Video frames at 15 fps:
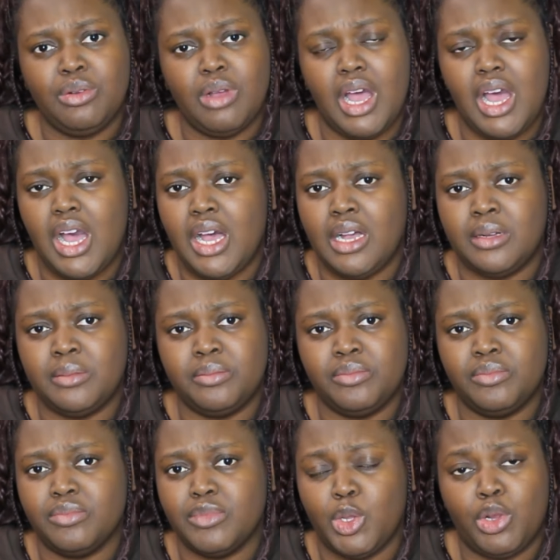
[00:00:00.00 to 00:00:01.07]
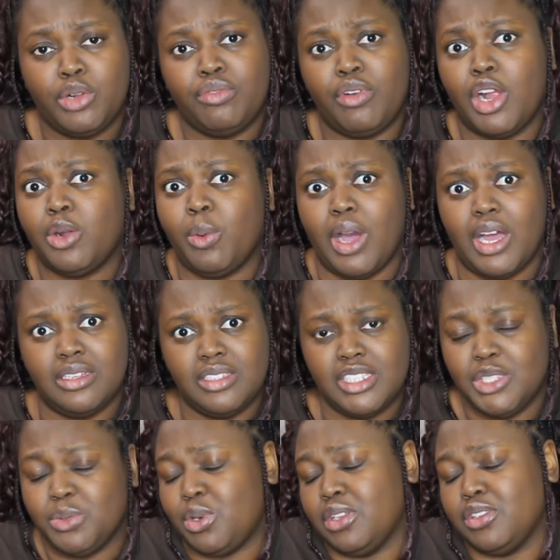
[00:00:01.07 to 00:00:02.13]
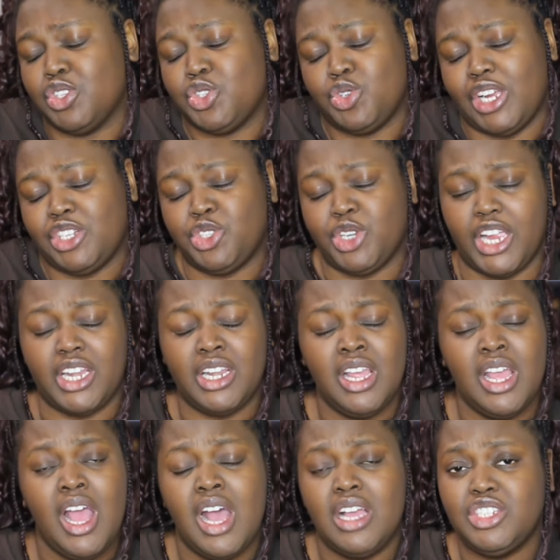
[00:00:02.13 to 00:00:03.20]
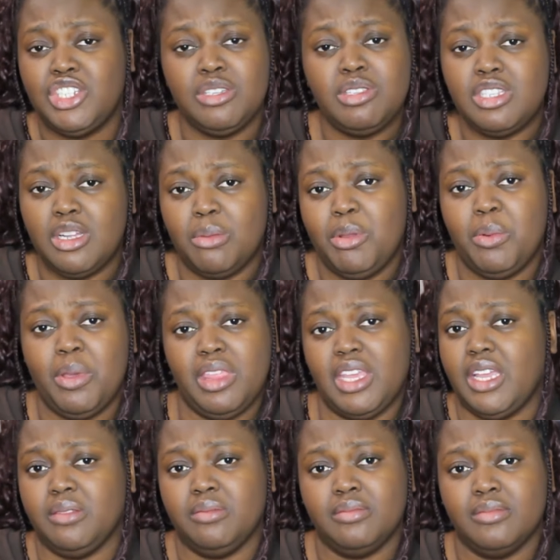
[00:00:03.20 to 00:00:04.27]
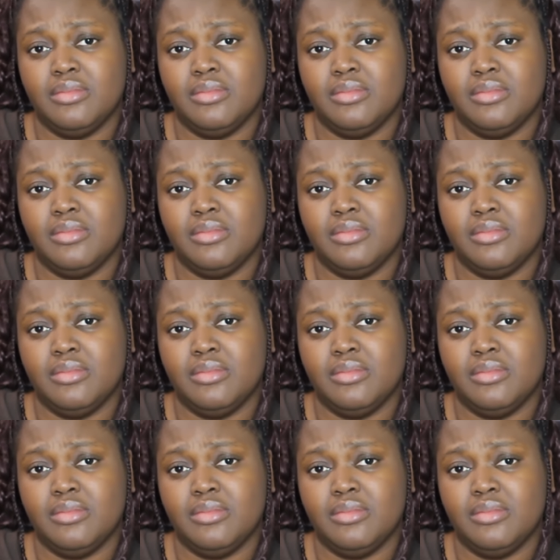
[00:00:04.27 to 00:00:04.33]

um, Lord Farquaad, since we're on the Shrek train, she'd still be with it.